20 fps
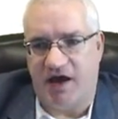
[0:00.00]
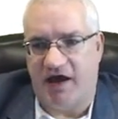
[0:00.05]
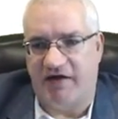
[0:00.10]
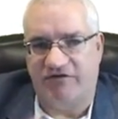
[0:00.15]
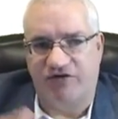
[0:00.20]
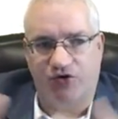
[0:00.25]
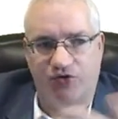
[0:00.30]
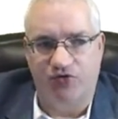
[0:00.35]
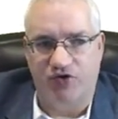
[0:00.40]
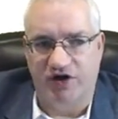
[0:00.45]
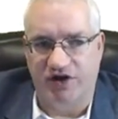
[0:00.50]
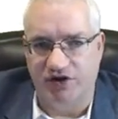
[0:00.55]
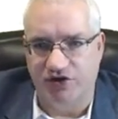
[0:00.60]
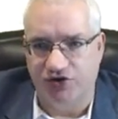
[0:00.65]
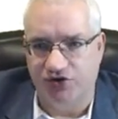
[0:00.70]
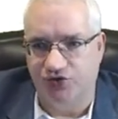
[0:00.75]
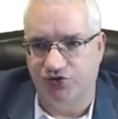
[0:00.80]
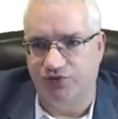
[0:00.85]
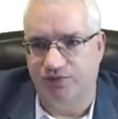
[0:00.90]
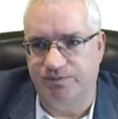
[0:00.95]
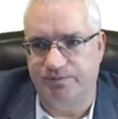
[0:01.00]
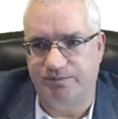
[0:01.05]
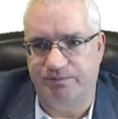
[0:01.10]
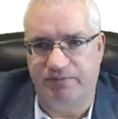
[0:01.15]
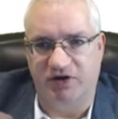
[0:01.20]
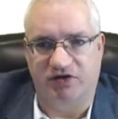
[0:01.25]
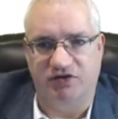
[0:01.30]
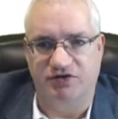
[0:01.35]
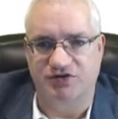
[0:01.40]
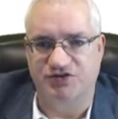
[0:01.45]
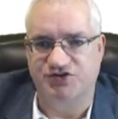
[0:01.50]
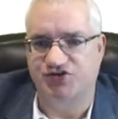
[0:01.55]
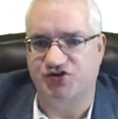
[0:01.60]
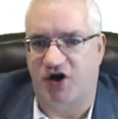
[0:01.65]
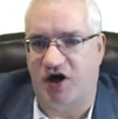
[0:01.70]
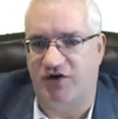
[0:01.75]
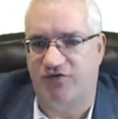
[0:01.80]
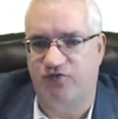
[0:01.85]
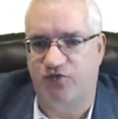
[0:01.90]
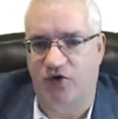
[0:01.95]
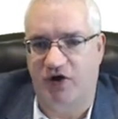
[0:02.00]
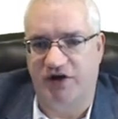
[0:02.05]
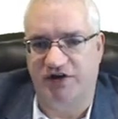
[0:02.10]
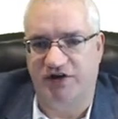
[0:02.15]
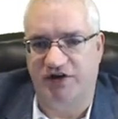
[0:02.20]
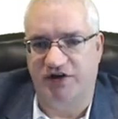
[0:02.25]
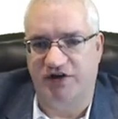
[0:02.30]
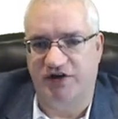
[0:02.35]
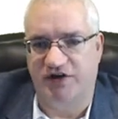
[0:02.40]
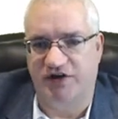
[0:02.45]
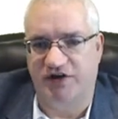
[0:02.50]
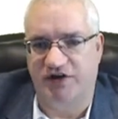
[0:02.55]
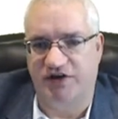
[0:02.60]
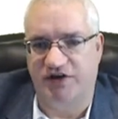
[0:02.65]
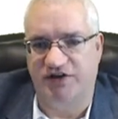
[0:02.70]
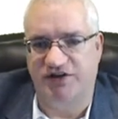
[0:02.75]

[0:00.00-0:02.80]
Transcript: everyone who builds software today